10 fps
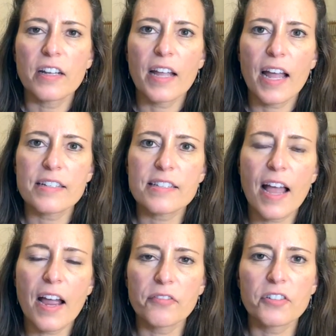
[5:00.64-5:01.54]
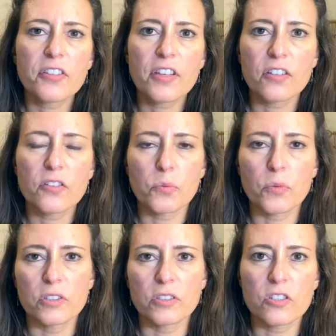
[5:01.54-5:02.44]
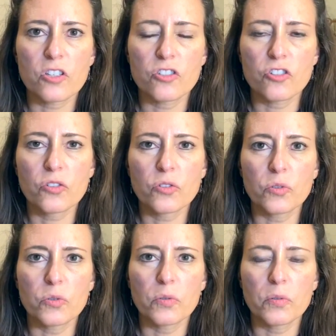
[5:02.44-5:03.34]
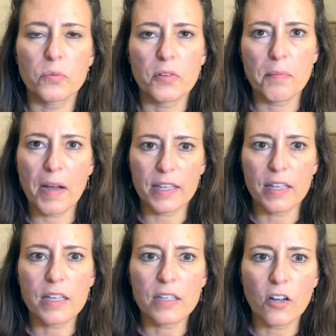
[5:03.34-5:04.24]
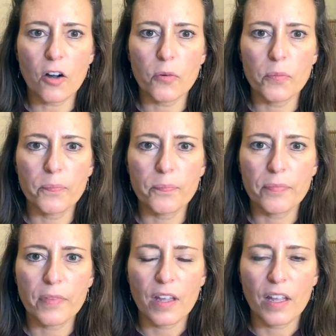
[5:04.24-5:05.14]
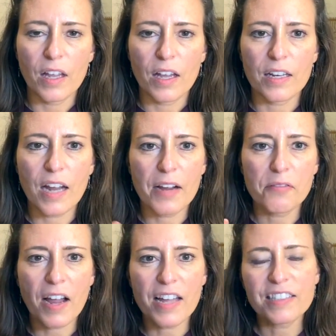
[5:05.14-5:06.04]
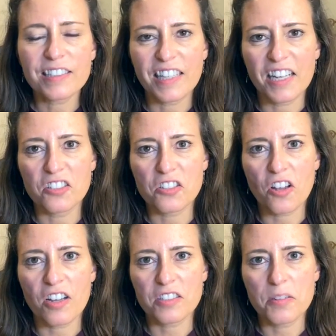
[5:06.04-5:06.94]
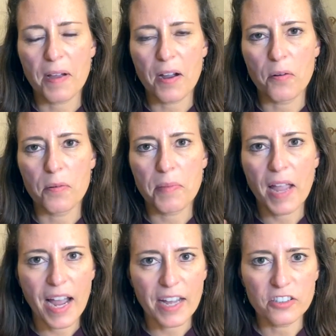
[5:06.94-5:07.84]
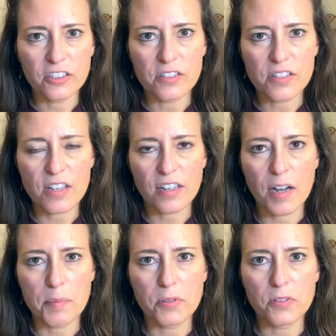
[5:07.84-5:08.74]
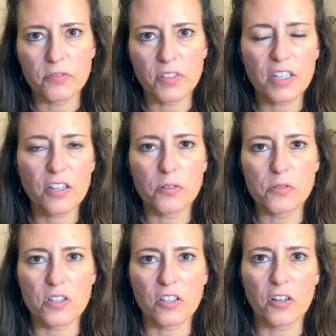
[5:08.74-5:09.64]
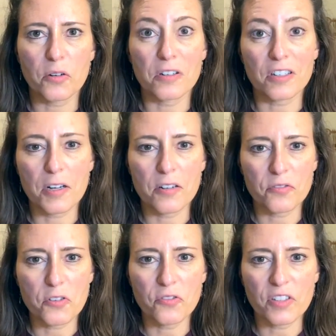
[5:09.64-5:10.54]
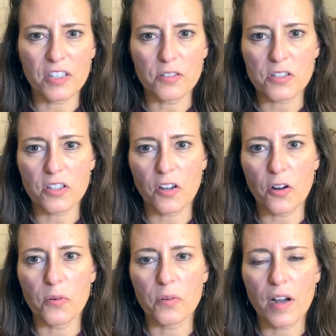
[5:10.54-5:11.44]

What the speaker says: has everything in the world to do with my ego. And ironically, I just talked about patterns a couple videos ago, or a few videos ago.